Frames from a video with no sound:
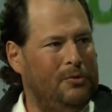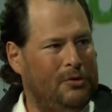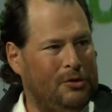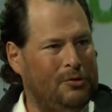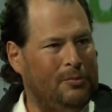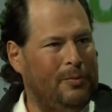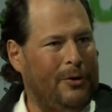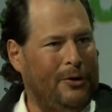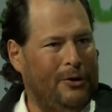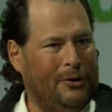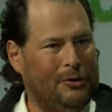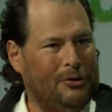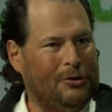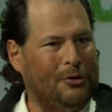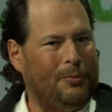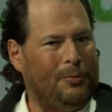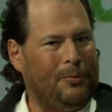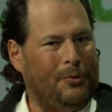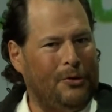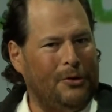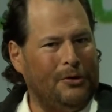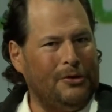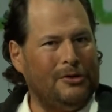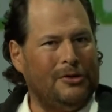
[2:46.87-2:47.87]
spiritual
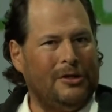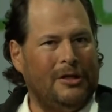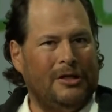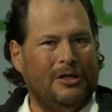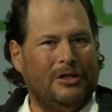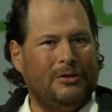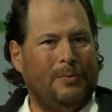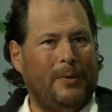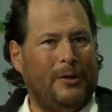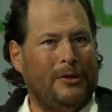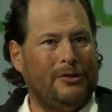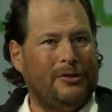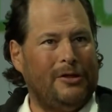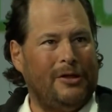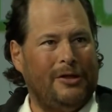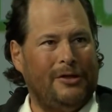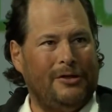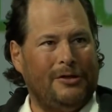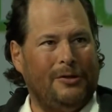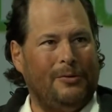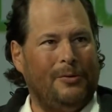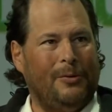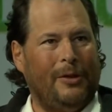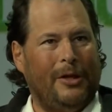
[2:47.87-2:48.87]
person,
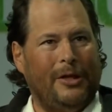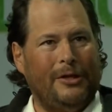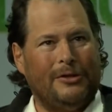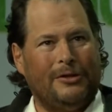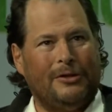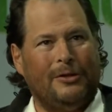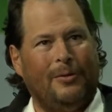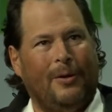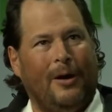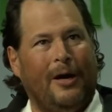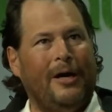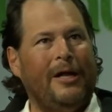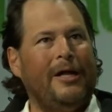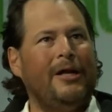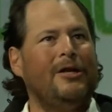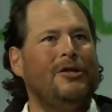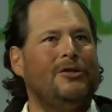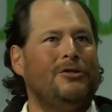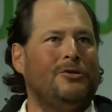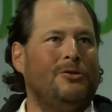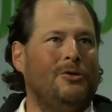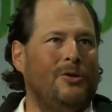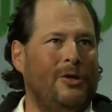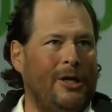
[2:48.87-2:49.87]
especially as he relates to our
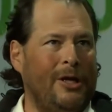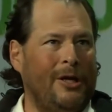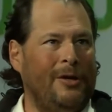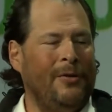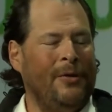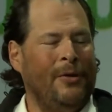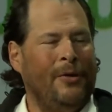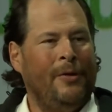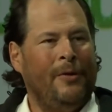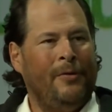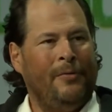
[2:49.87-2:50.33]
industry,